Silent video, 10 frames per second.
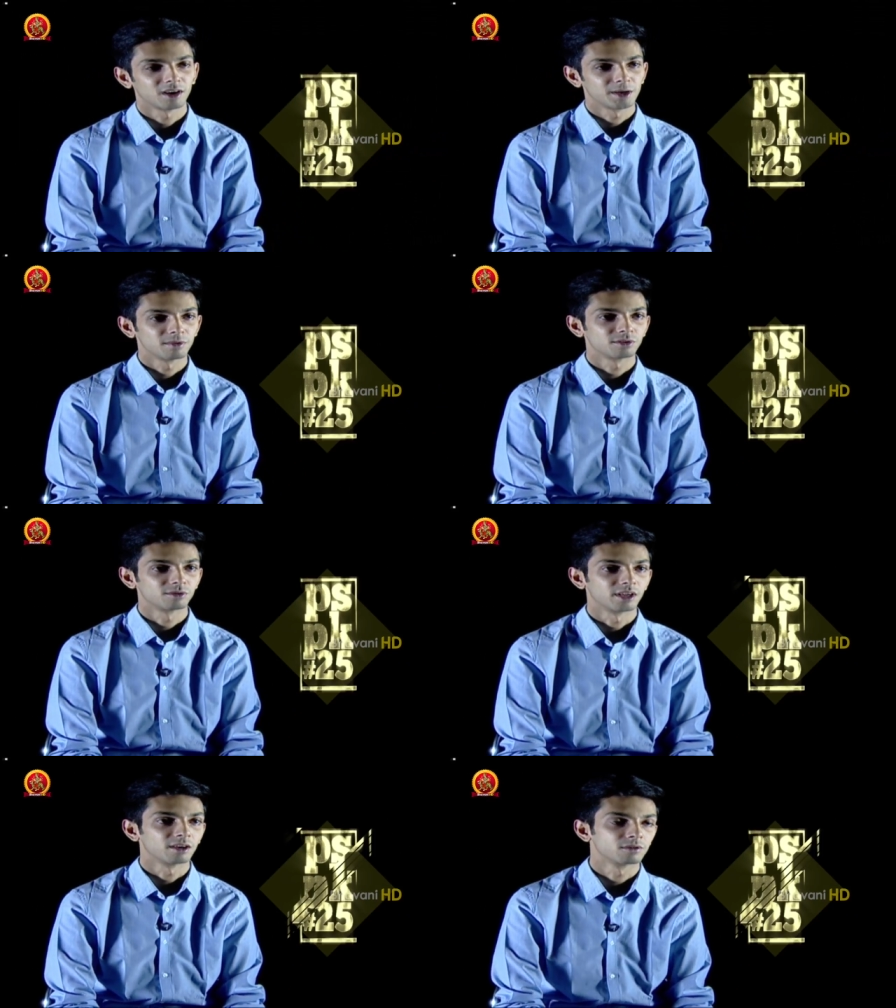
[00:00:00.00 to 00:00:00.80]
are able to
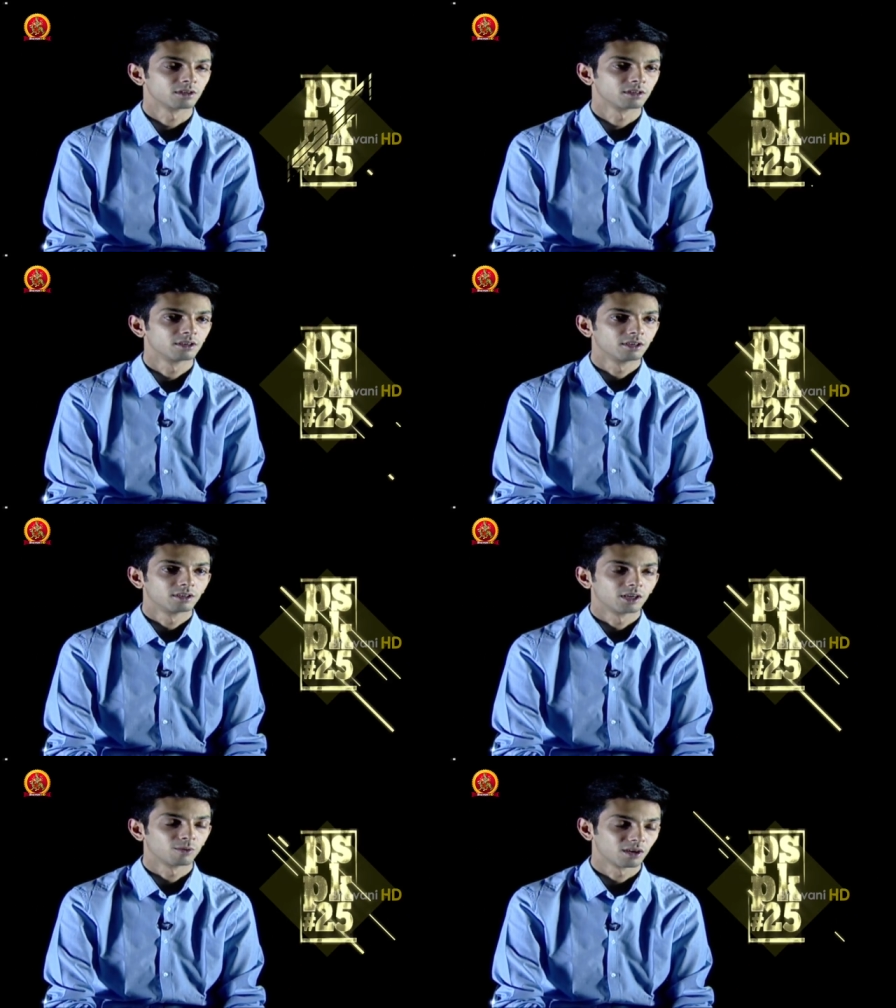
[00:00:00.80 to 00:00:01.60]
deliver
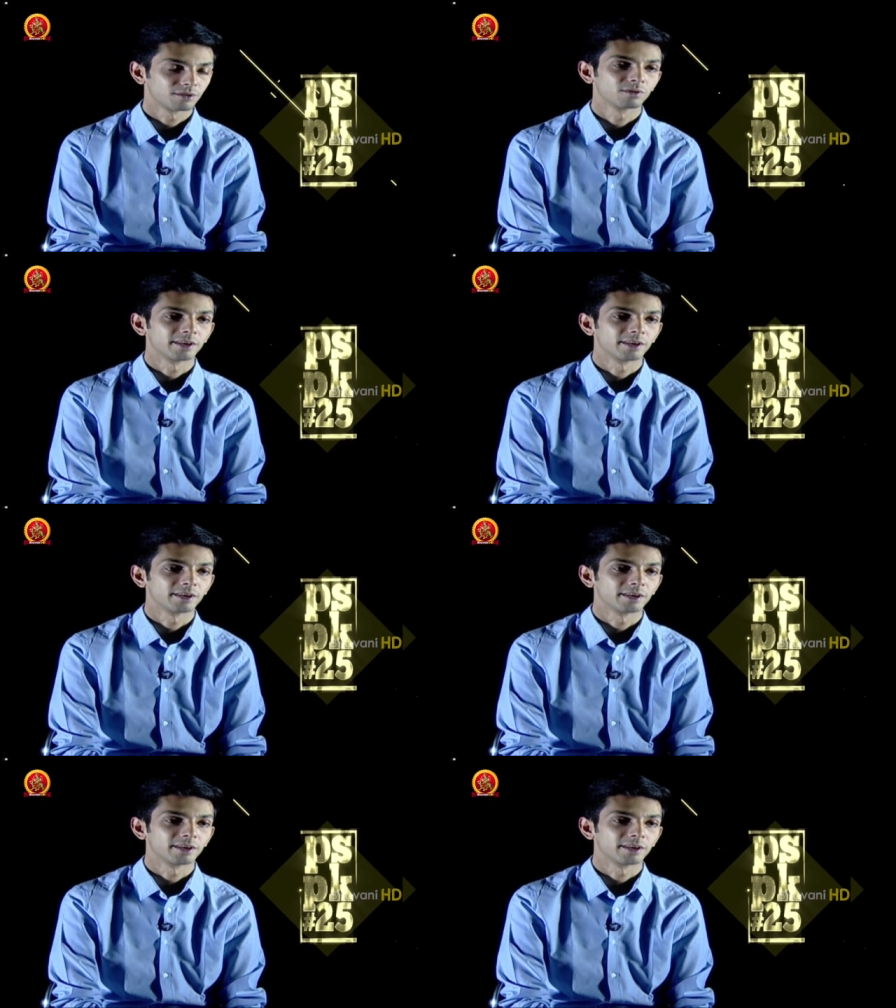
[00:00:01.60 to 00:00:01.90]
a wonderful